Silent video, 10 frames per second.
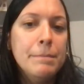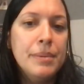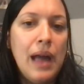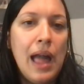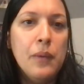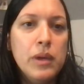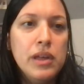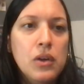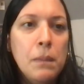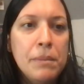But I
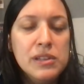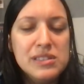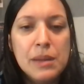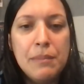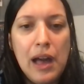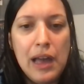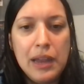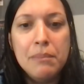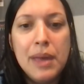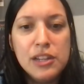will put some
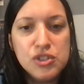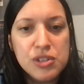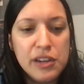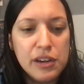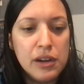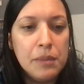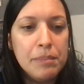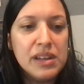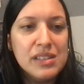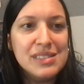on MetaTrader
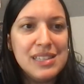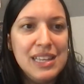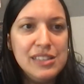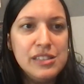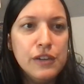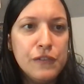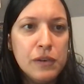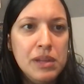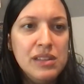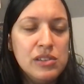because it's easier
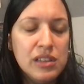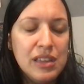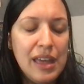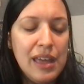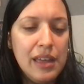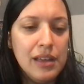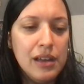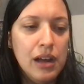for me to get